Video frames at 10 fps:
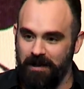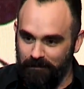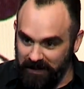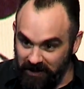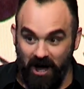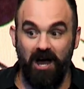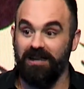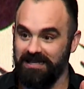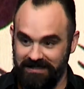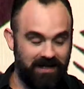But God
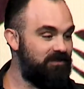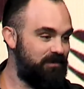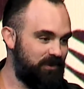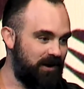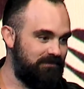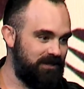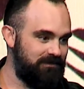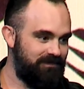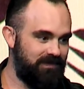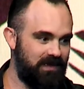is never the
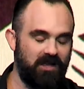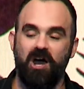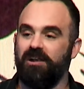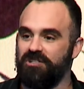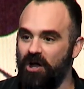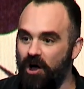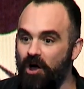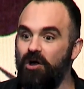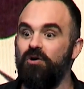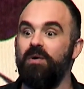problem. And God is
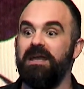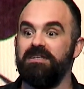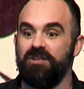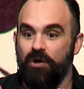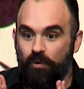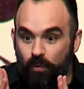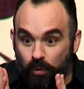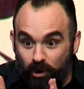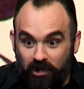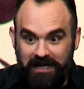always
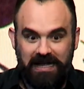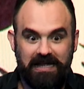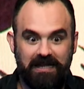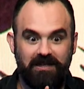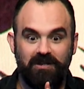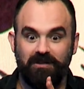working